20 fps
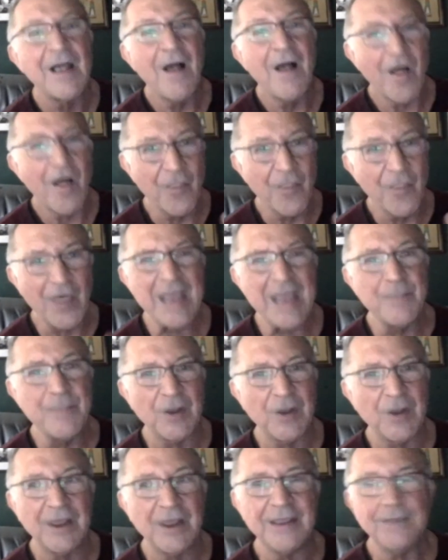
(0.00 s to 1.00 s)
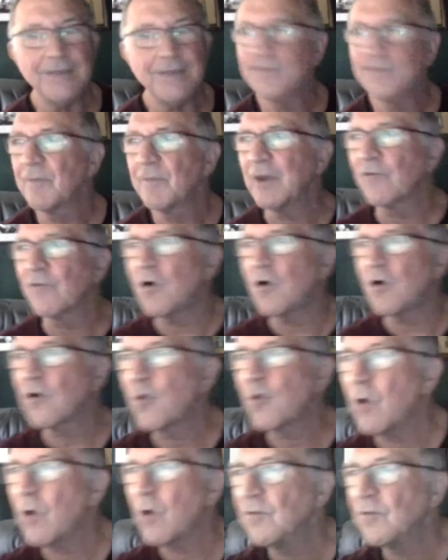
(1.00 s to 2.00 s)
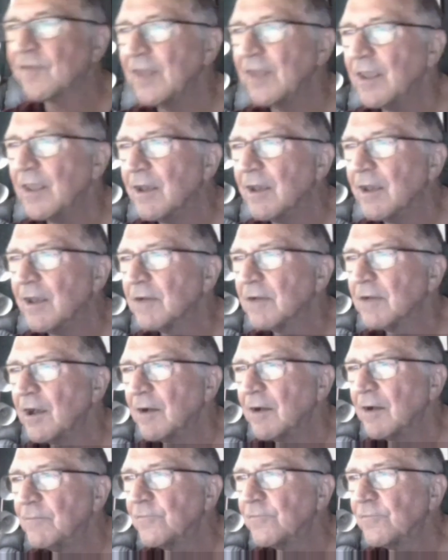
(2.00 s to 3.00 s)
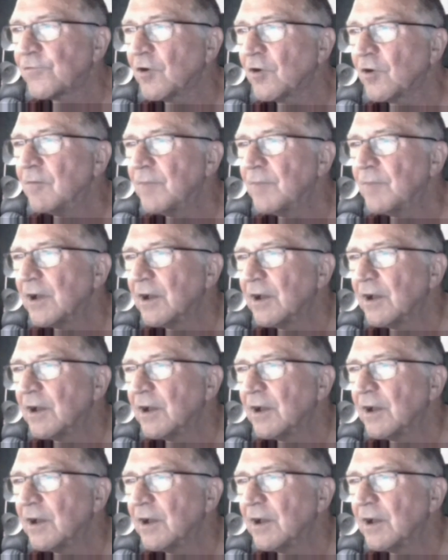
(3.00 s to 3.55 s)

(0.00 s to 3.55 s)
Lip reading: And they believed, and I've got a quote here from